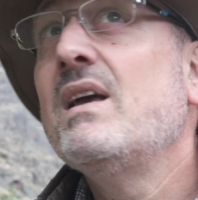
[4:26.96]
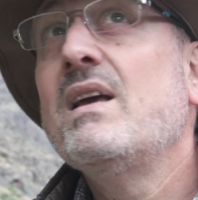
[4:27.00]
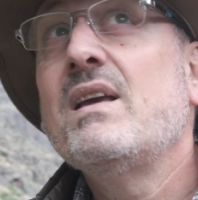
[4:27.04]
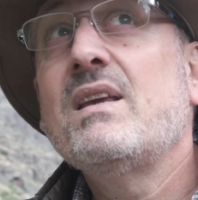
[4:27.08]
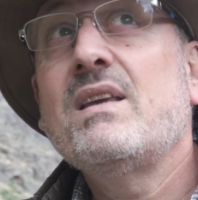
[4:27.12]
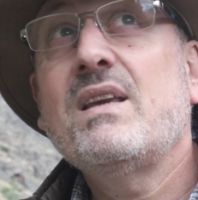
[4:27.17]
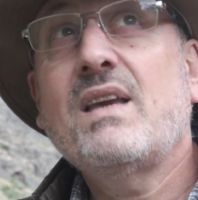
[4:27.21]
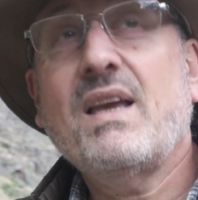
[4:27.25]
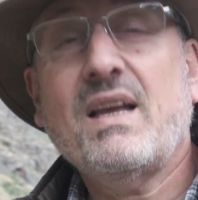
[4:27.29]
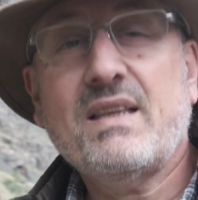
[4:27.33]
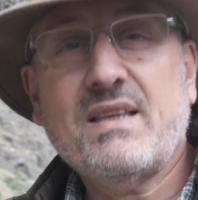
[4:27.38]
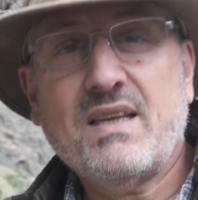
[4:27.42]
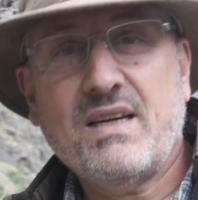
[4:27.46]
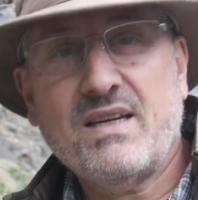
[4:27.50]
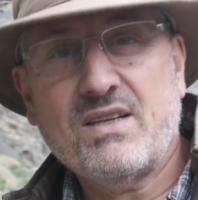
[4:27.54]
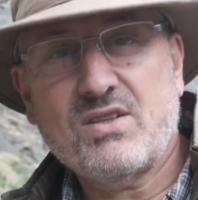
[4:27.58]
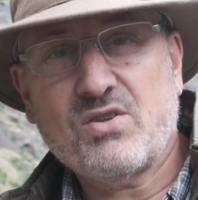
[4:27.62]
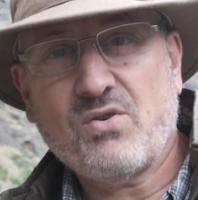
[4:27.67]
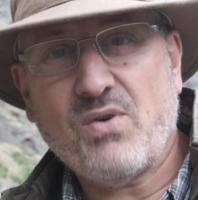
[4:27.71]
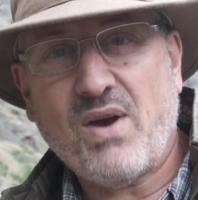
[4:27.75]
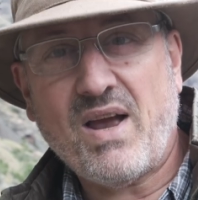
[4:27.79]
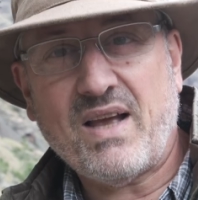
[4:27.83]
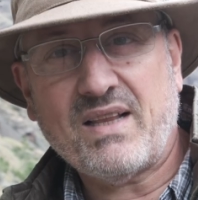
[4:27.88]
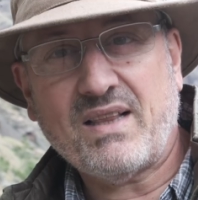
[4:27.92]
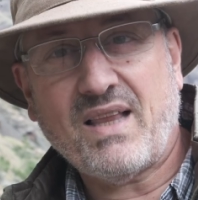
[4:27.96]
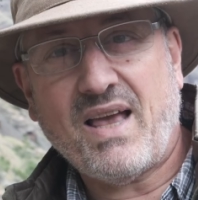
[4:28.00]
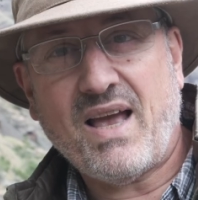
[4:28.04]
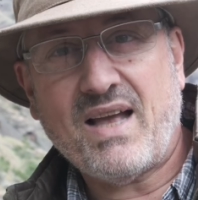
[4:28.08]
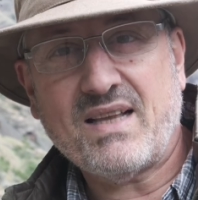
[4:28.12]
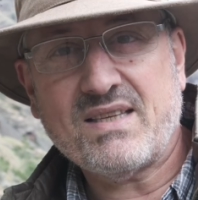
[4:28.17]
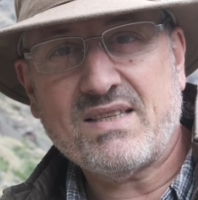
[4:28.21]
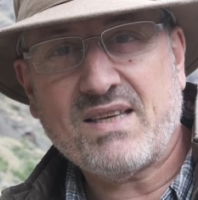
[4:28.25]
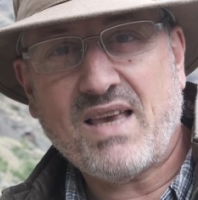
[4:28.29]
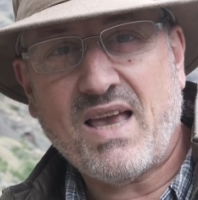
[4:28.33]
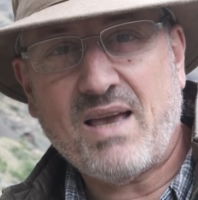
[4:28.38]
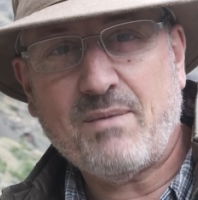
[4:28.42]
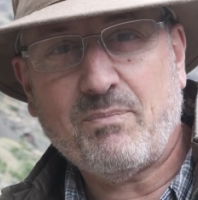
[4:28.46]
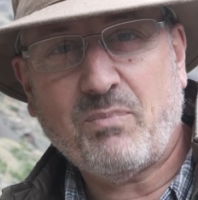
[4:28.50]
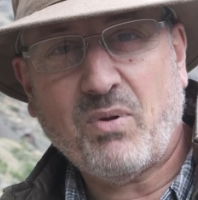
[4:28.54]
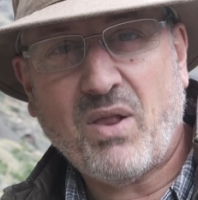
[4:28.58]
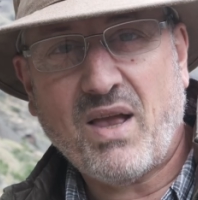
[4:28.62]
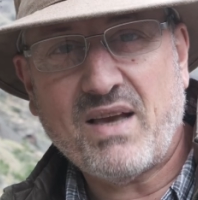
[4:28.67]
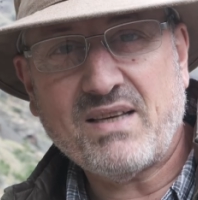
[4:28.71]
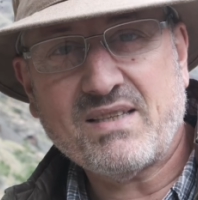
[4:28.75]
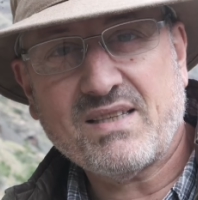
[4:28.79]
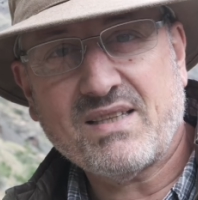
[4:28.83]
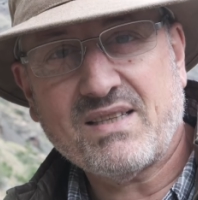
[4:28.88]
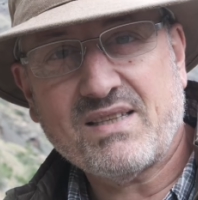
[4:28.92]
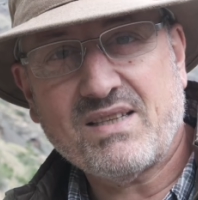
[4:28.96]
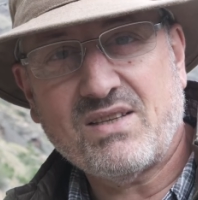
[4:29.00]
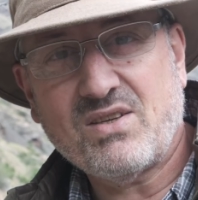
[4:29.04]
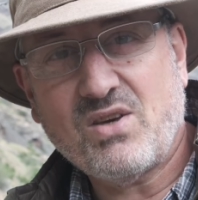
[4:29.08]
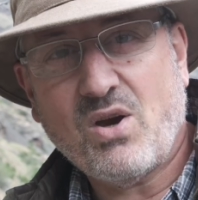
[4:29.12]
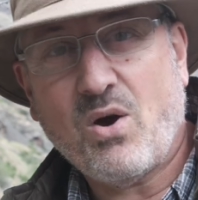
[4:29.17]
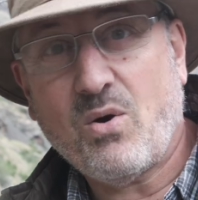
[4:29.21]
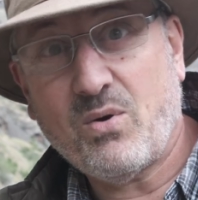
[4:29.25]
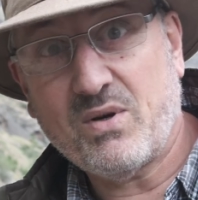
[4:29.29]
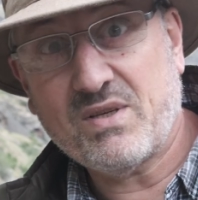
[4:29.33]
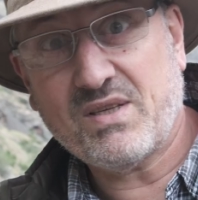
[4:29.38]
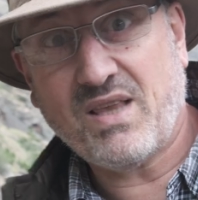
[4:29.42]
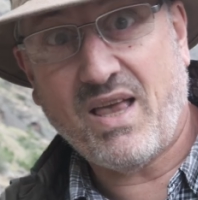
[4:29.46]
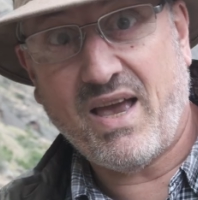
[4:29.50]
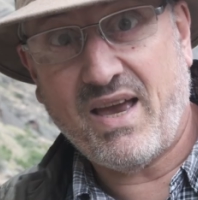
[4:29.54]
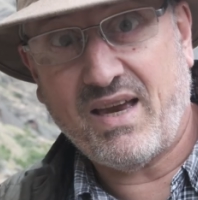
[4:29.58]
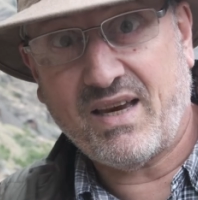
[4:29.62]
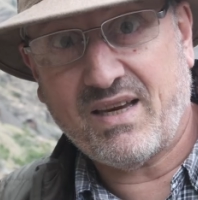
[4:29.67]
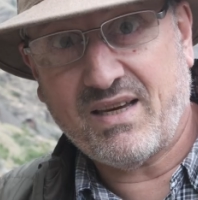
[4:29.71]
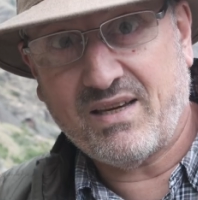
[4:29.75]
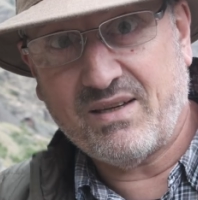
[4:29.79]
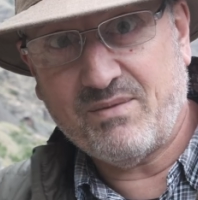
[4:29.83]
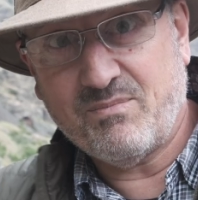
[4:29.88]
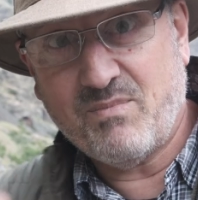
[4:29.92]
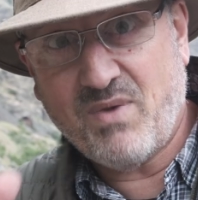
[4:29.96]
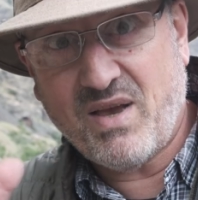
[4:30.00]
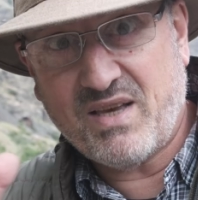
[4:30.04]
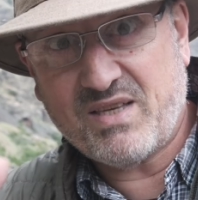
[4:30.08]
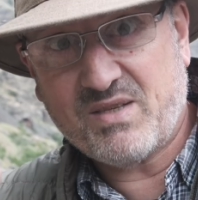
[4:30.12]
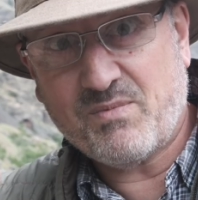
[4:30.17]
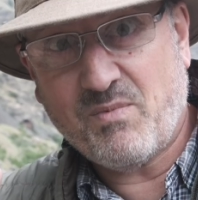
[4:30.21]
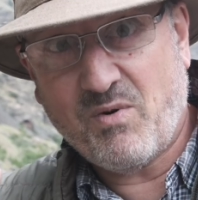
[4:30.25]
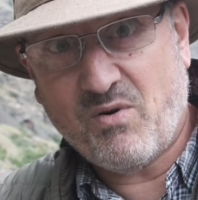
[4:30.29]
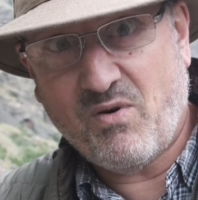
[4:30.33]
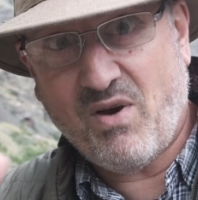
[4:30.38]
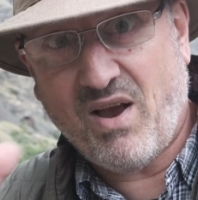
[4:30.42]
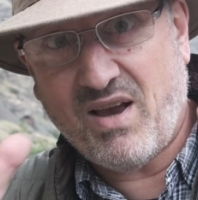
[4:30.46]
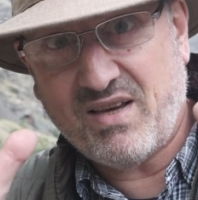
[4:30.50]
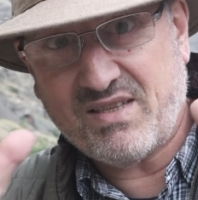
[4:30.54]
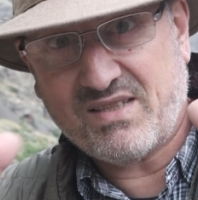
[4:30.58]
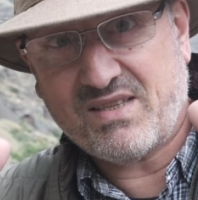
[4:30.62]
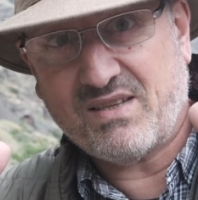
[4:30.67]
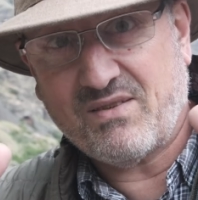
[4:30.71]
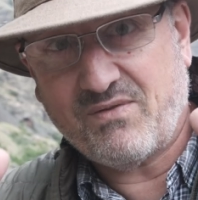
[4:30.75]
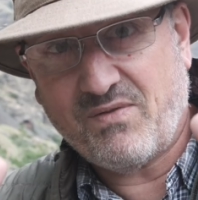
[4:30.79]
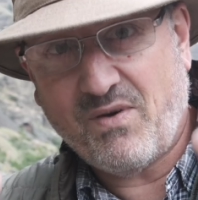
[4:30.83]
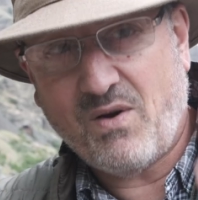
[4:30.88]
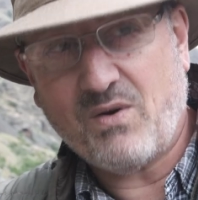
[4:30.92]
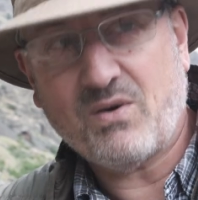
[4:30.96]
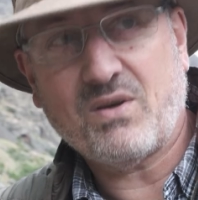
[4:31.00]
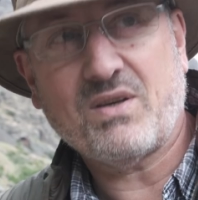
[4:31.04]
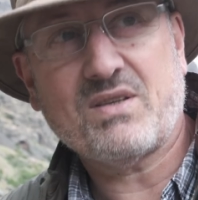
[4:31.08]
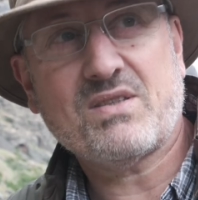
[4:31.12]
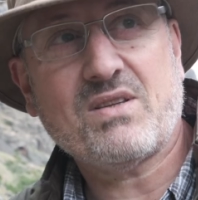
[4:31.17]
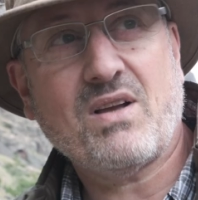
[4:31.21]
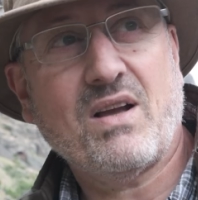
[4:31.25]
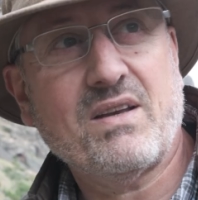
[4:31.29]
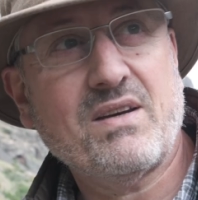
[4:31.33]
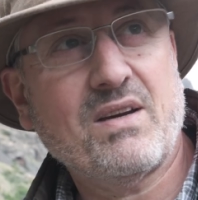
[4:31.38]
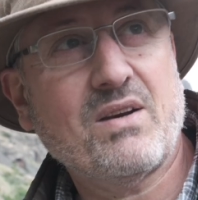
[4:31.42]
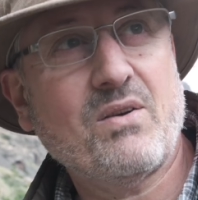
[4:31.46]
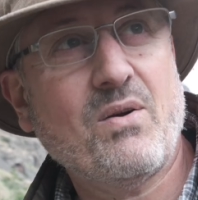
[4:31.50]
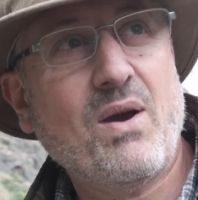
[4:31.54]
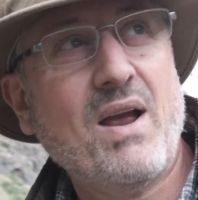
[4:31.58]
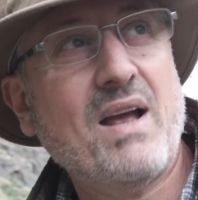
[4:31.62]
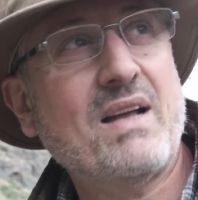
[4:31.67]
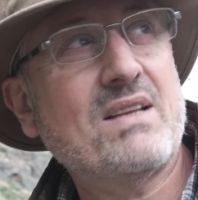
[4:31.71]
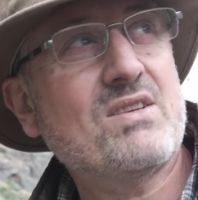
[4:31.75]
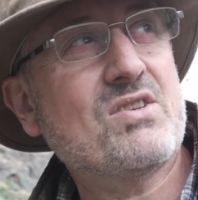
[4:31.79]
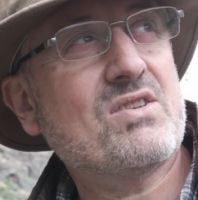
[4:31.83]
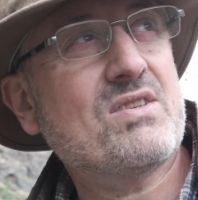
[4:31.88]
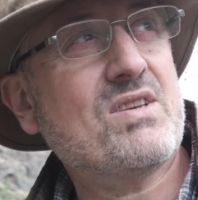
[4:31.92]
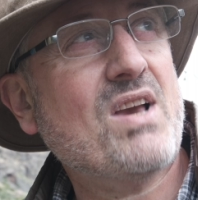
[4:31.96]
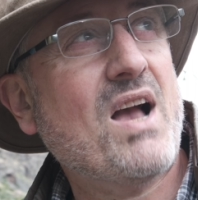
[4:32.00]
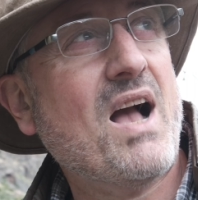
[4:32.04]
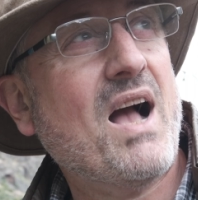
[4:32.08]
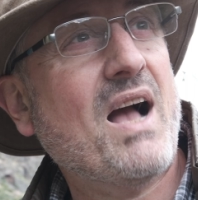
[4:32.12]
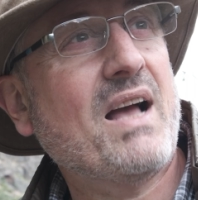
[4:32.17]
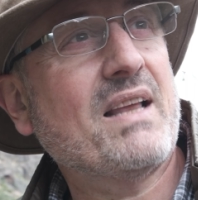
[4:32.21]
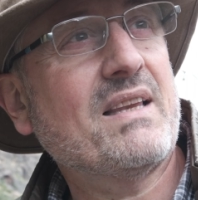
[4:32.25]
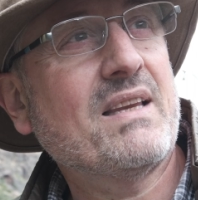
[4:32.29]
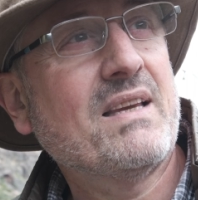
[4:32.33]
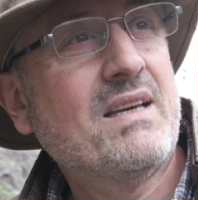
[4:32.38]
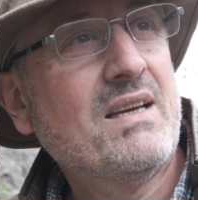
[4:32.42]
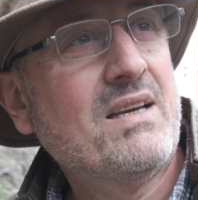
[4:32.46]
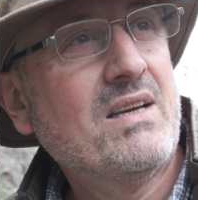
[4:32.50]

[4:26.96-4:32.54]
you get to these grand landscape places and you're always like mesmerized and focused on the grand shot,